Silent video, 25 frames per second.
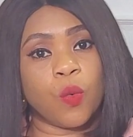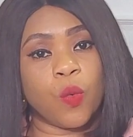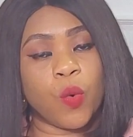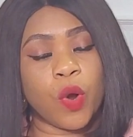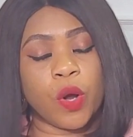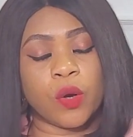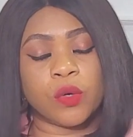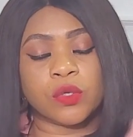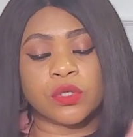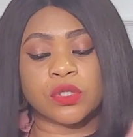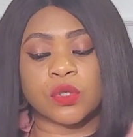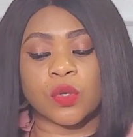
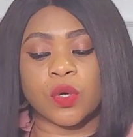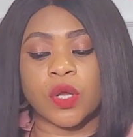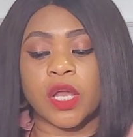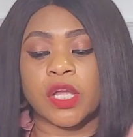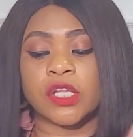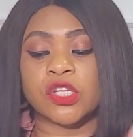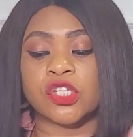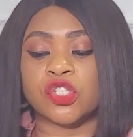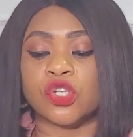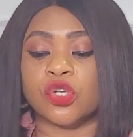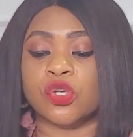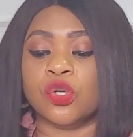wealth.
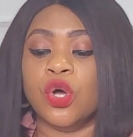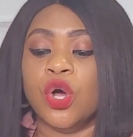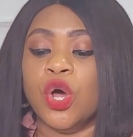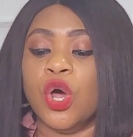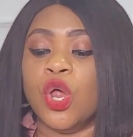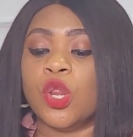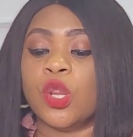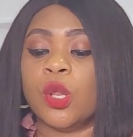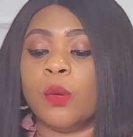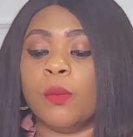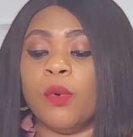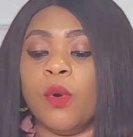Okay, so
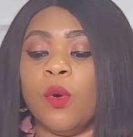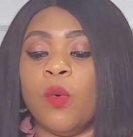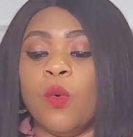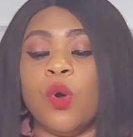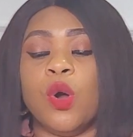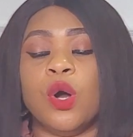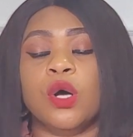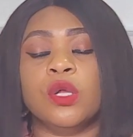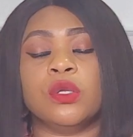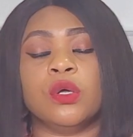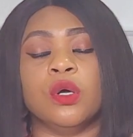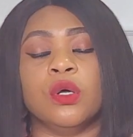number
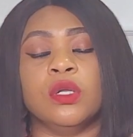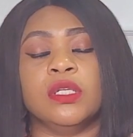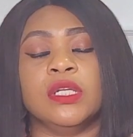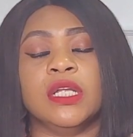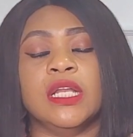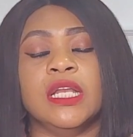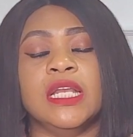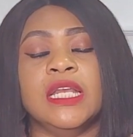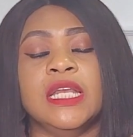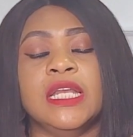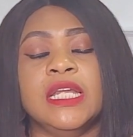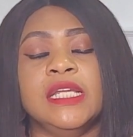one on
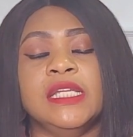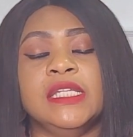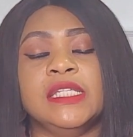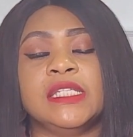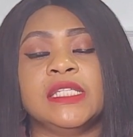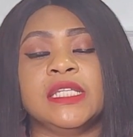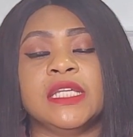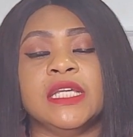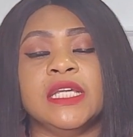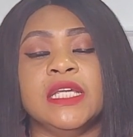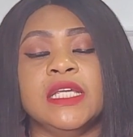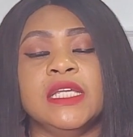the
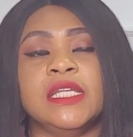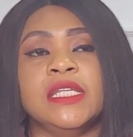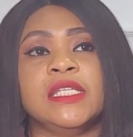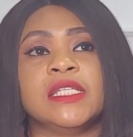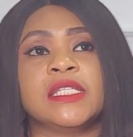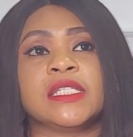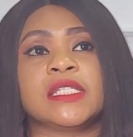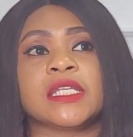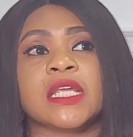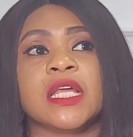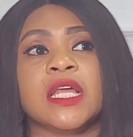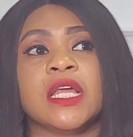list
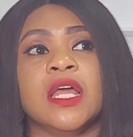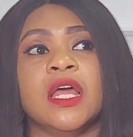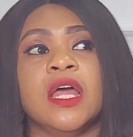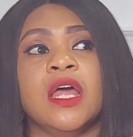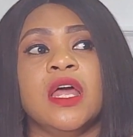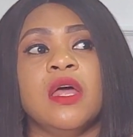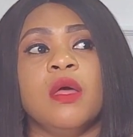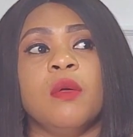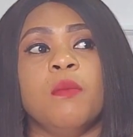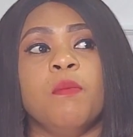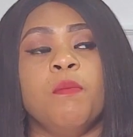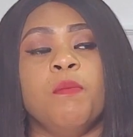is
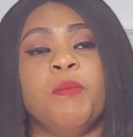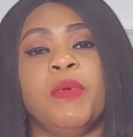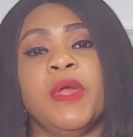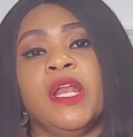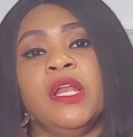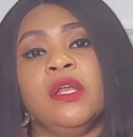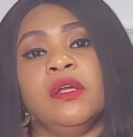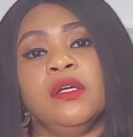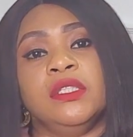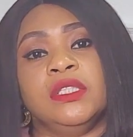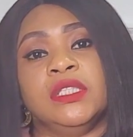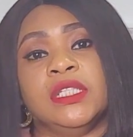
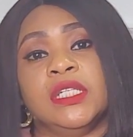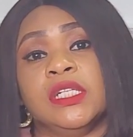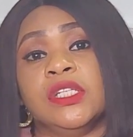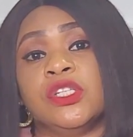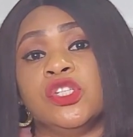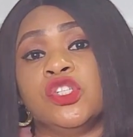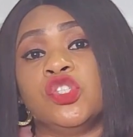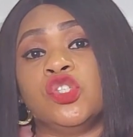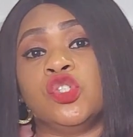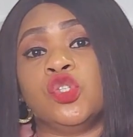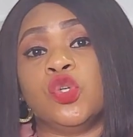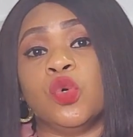
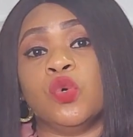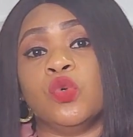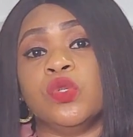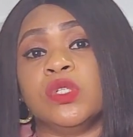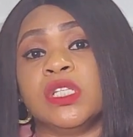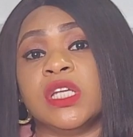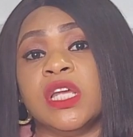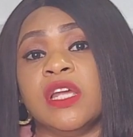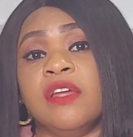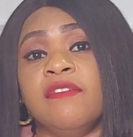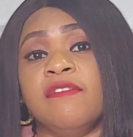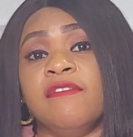billionaires
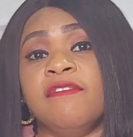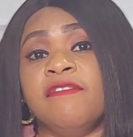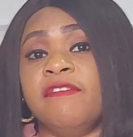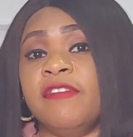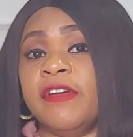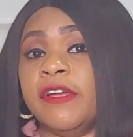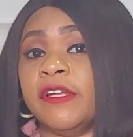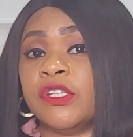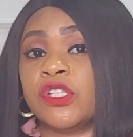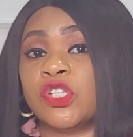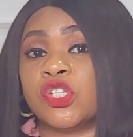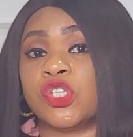don't
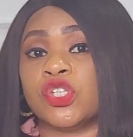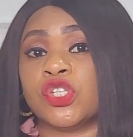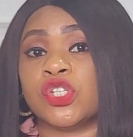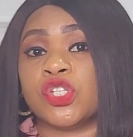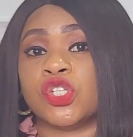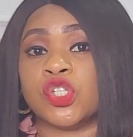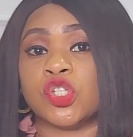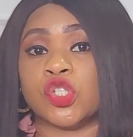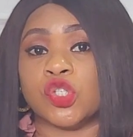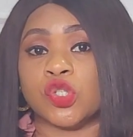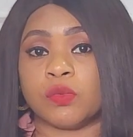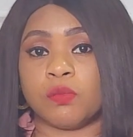
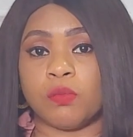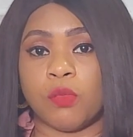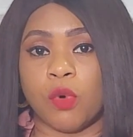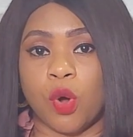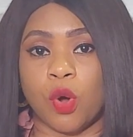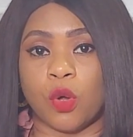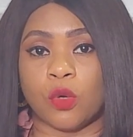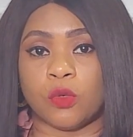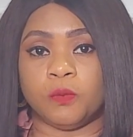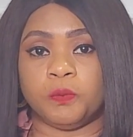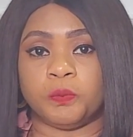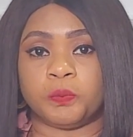invest
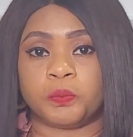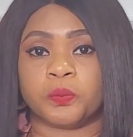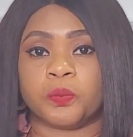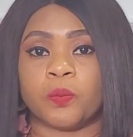small.